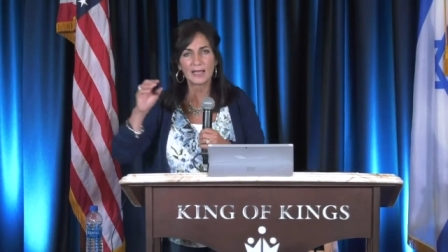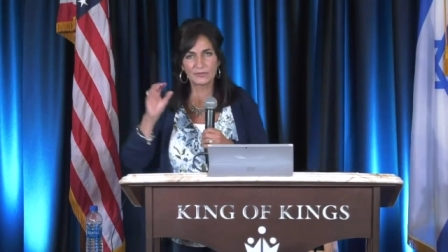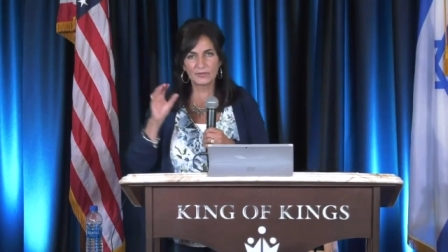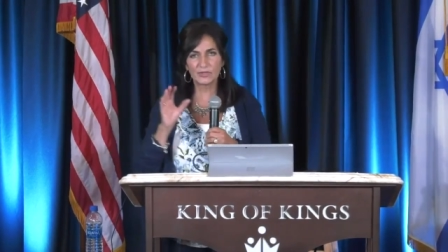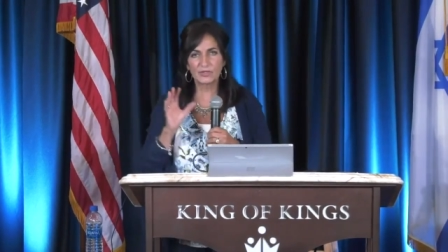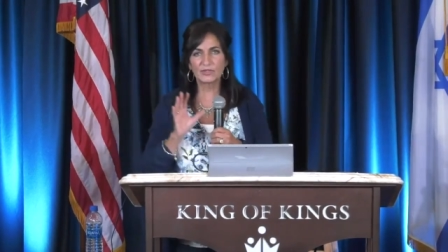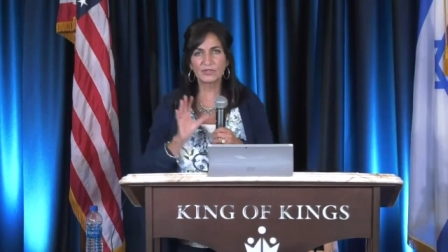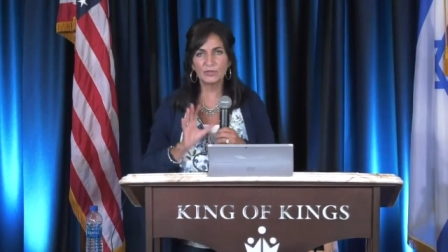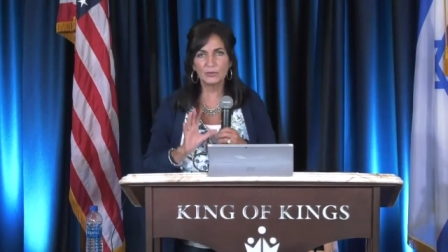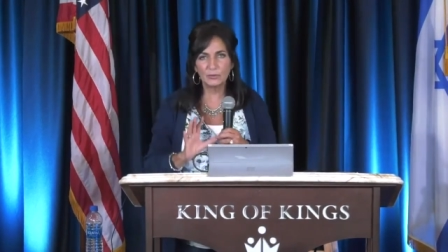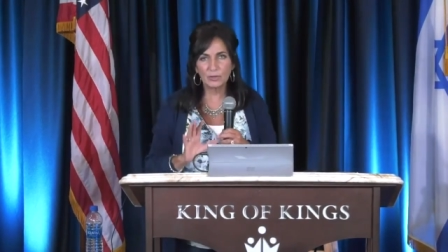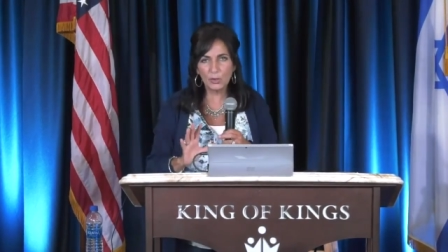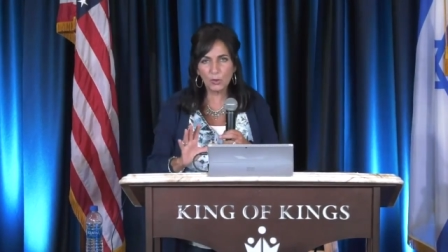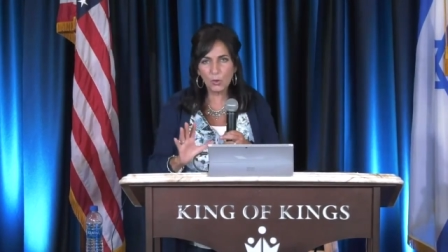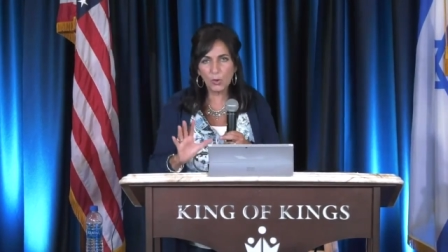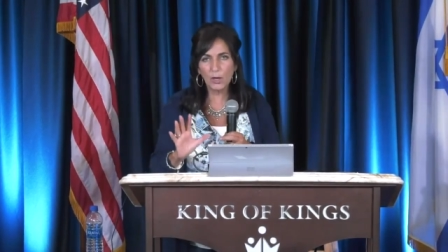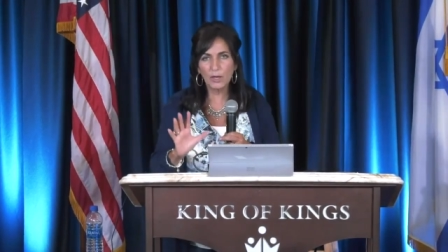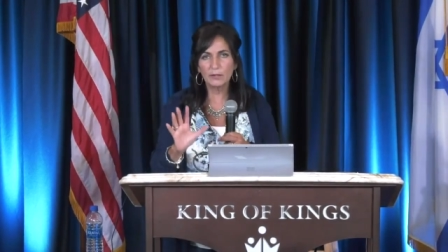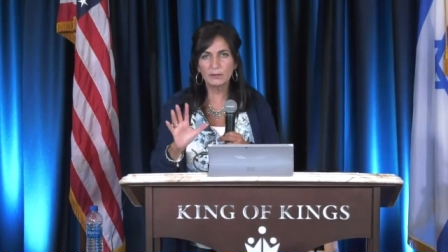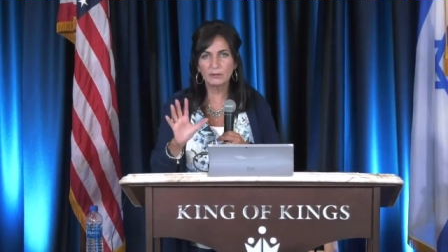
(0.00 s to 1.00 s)
I have to
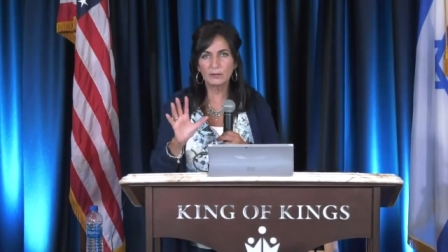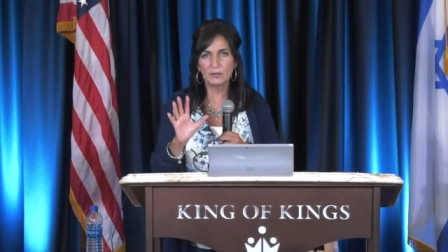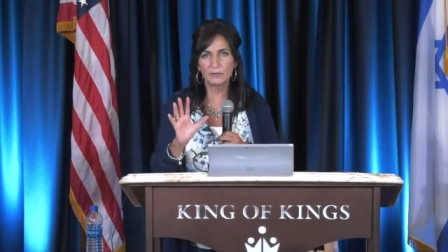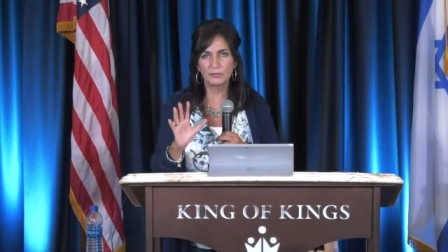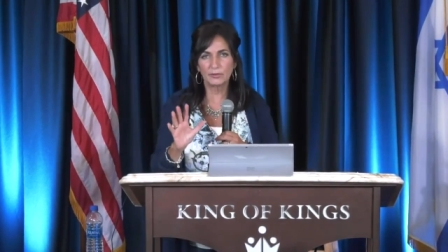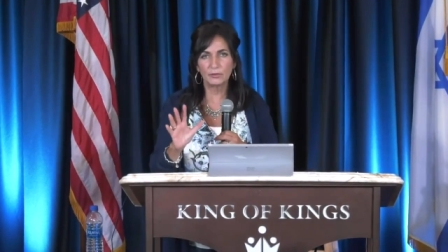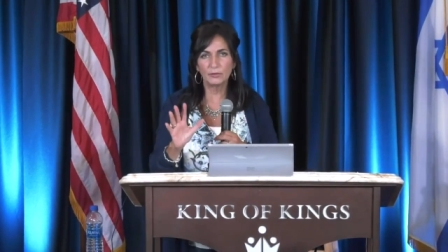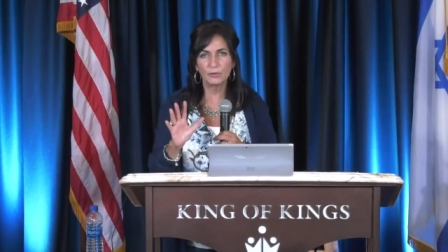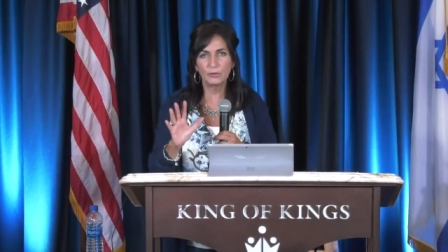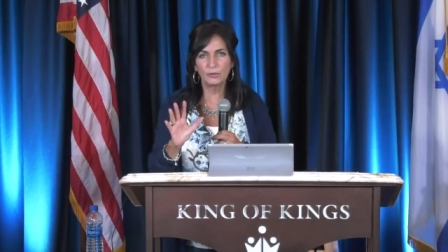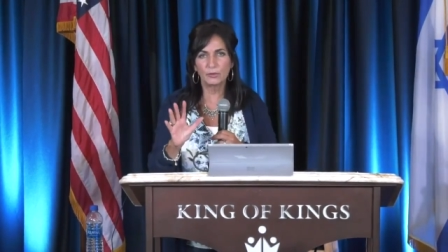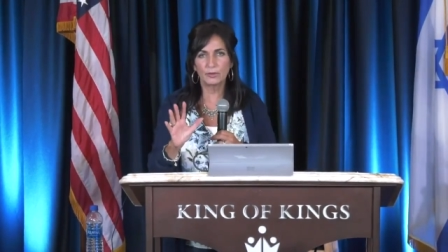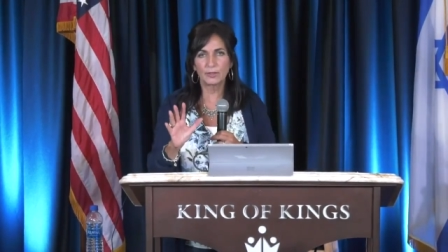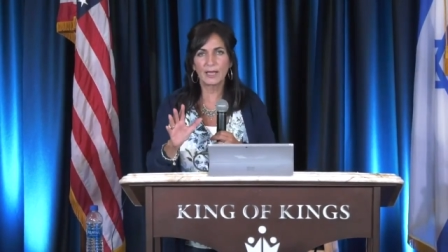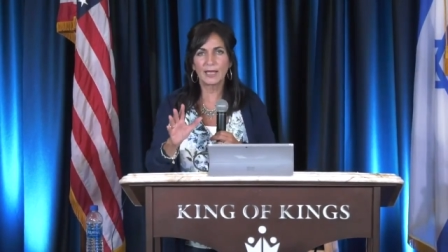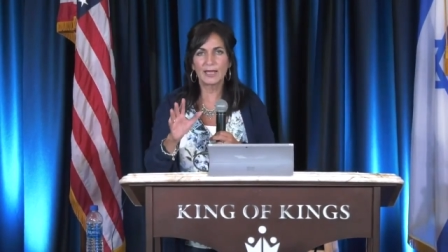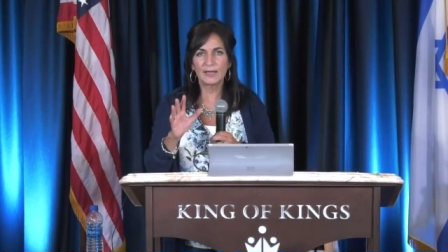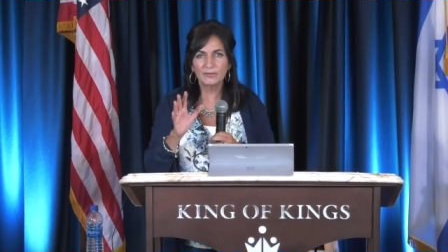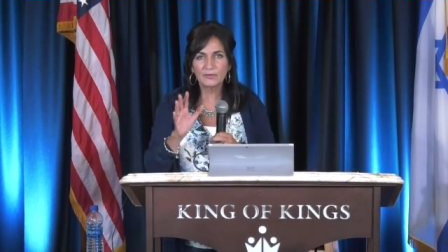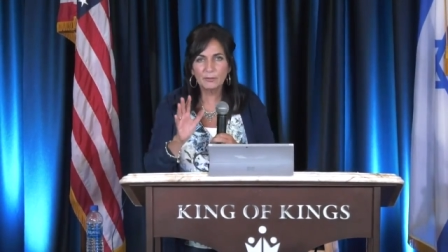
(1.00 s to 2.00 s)
still inquire of the
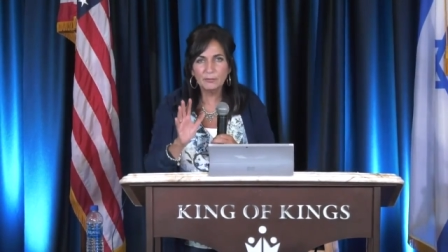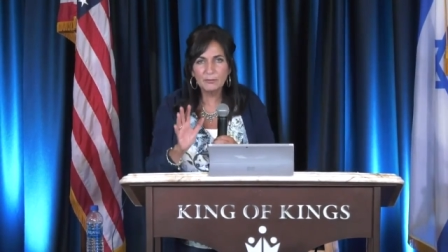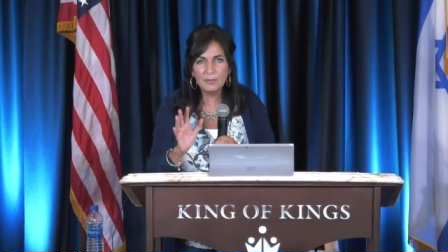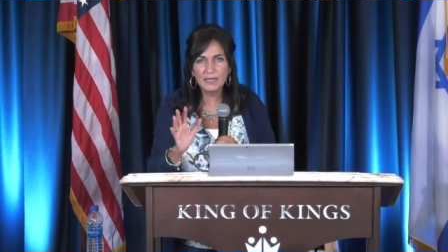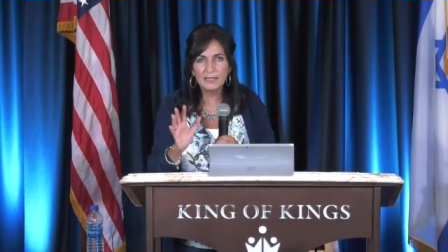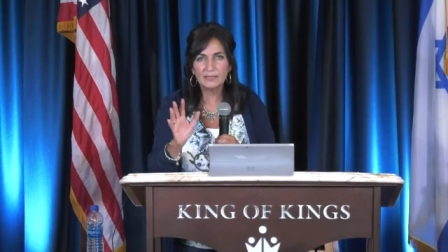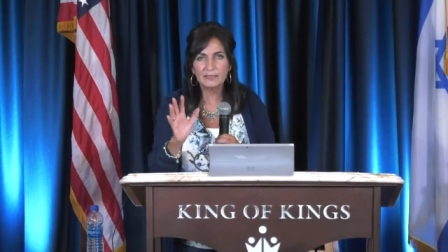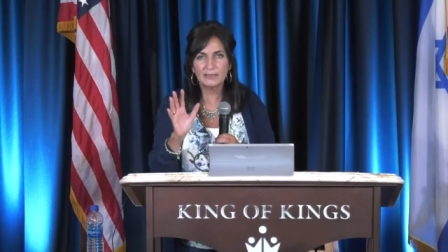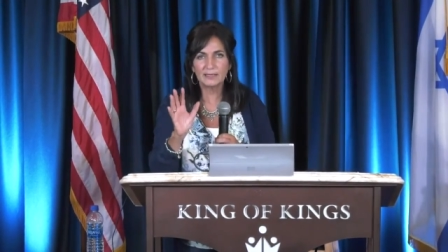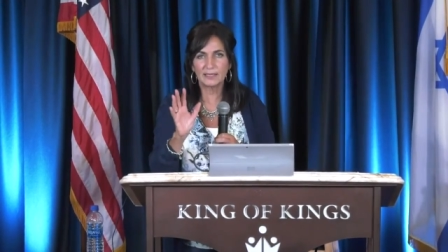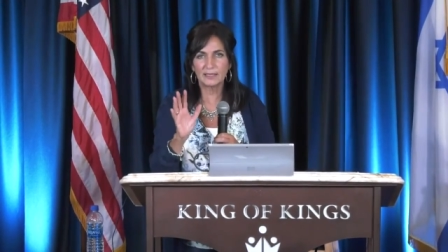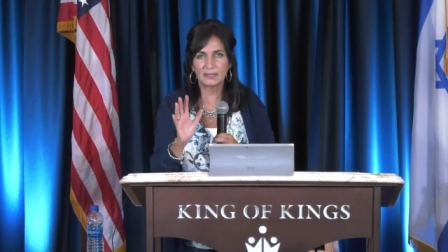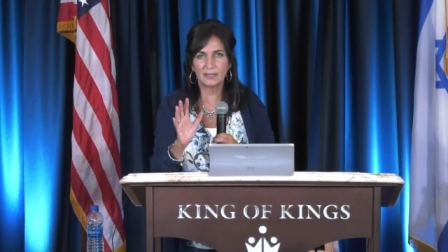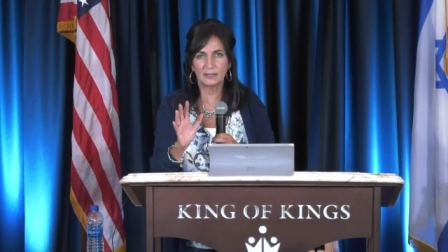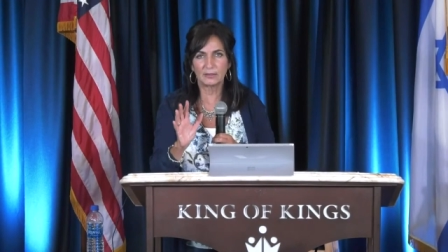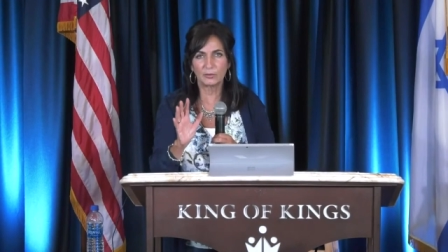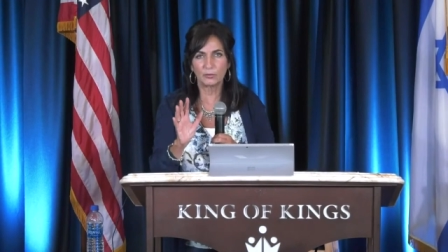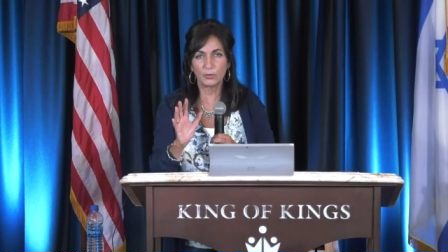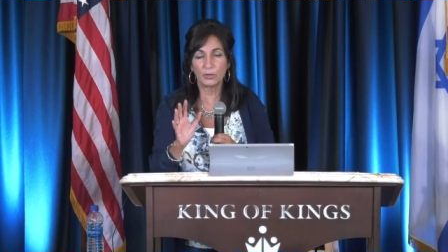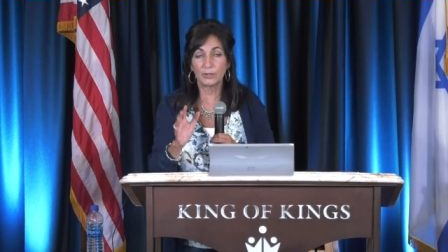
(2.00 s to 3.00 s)
Lord. I have to
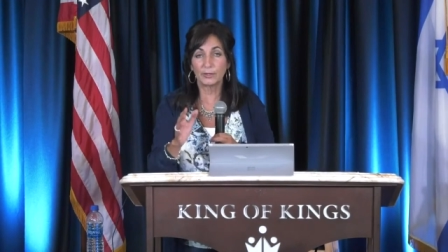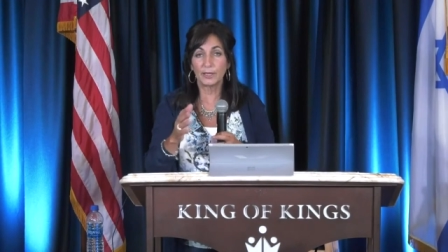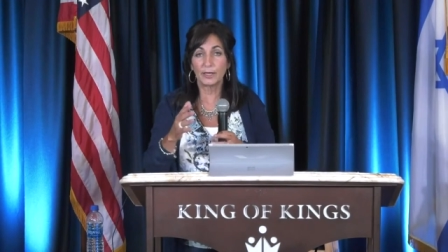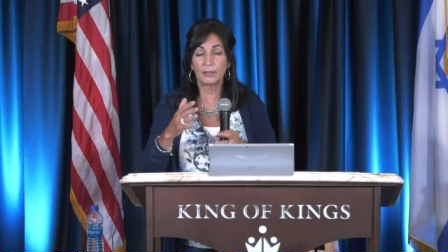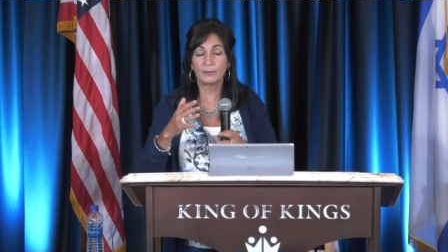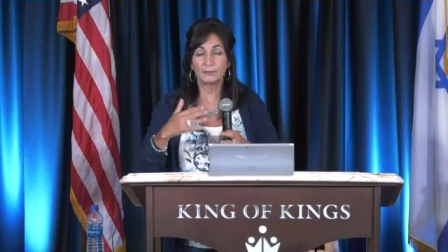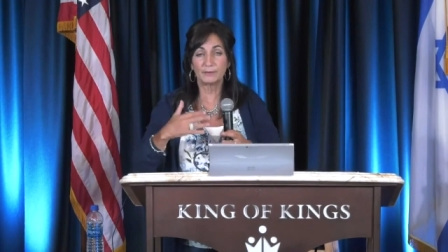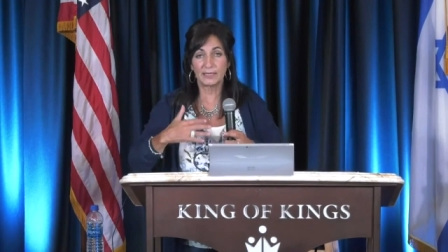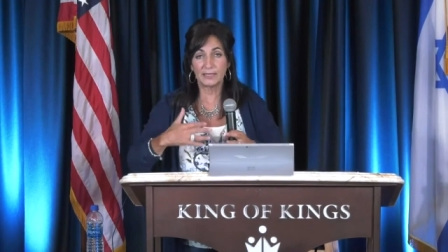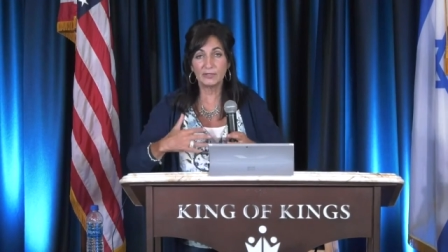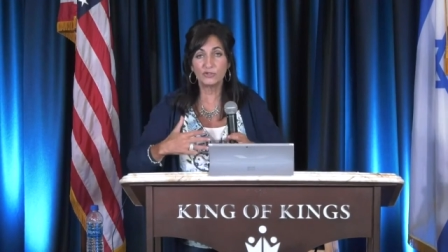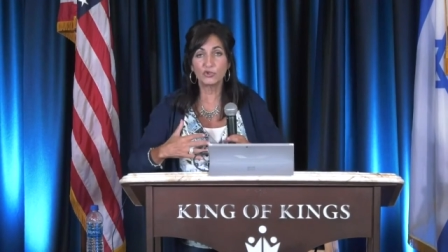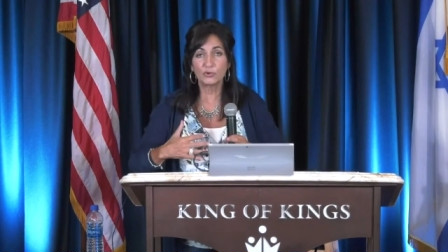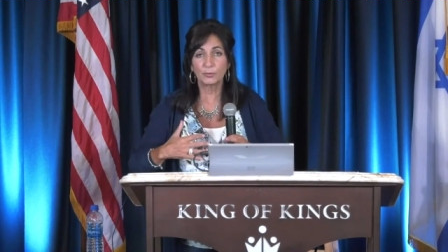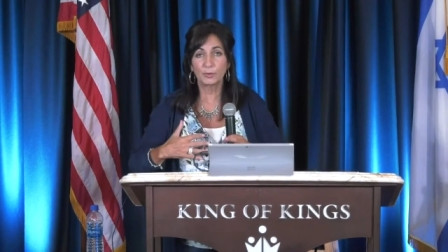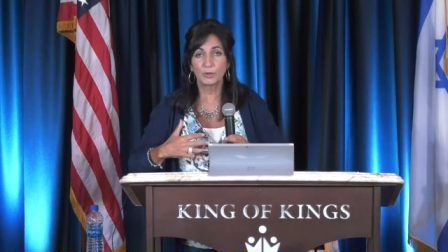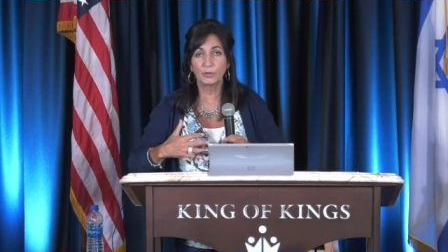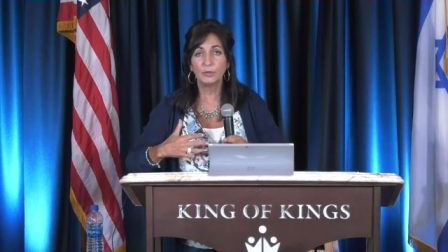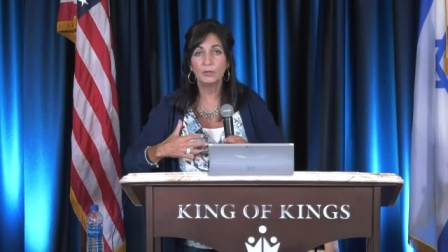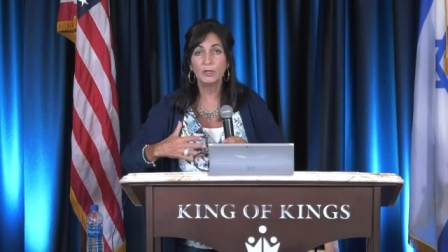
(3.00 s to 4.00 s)
meditate on the Word. Now, I'm
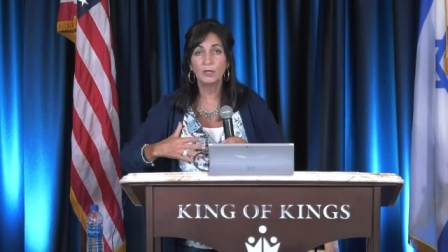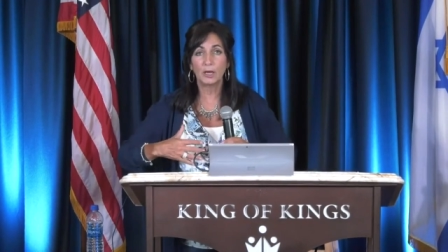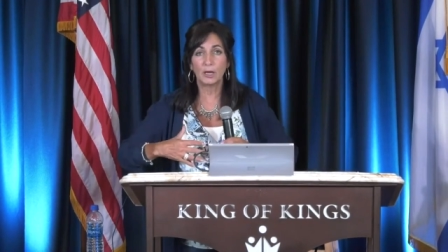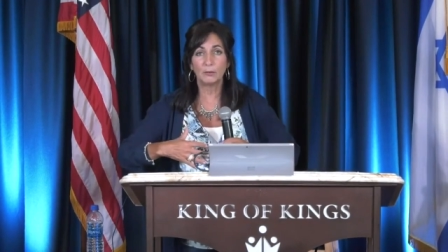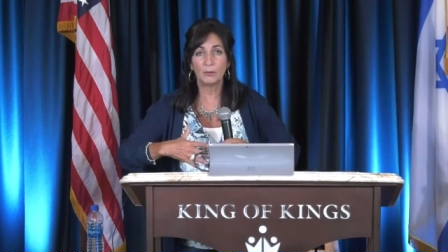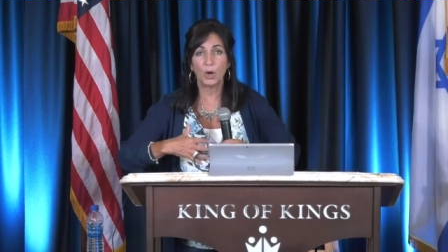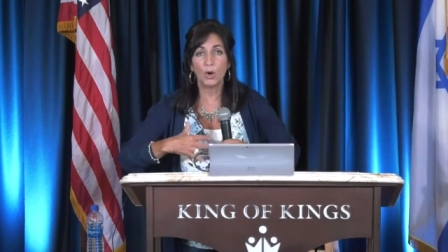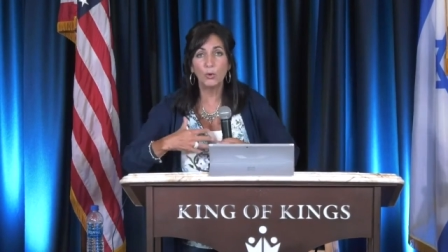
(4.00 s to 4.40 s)
teachable.